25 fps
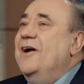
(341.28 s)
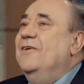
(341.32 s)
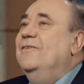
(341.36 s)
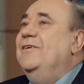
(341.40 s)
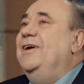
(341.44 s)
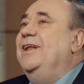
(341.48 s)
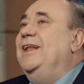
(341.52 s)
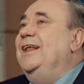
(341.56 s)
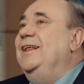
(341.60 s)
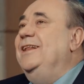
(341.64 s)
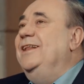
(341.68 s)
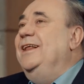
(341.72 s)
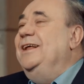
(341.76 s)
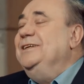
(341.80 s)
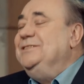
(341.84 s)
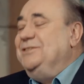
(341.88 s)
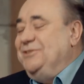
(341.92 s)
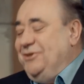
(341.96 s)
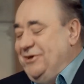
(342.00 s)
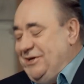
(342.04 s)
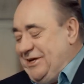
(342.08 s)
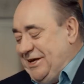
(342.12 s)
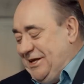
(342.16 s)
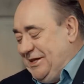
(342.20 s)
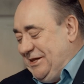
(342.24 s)
Well, let's
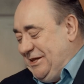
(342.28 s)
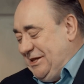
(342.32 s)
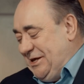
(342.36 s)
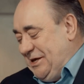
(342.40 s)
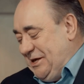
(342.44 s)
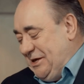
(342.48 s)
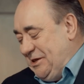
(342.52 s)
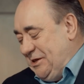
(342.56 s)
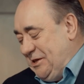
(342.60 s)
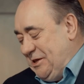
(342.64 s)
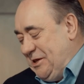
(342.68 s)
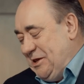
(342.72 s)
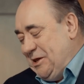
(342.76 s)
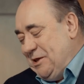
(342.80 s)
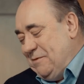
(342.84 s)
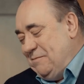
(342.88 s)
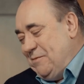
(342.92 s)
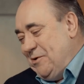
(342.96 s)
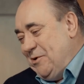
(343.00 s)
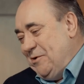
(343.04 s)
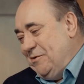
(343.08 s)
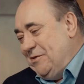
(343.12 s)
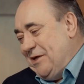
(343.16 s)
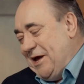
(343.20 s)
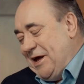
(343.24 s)
look at the
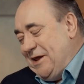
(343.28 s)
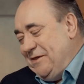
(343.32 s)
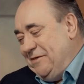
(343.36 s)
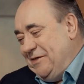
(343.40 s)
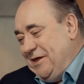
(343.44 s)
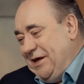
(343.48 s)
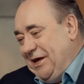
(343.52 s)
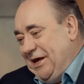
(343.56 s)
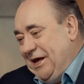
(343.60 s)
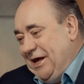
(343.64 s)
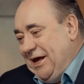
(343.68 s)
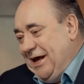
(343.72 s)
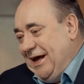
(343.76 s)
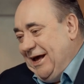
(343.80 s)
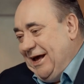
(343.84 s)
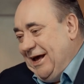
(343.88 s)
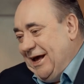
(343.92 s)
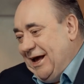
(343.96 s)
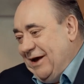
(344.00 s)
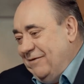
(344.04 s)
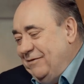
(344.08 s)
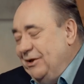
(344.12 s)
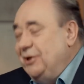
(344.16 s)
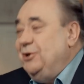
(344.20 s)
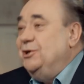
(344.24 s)
book then.
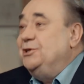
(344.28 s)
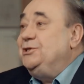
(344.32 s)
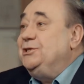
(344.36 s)
I mean, you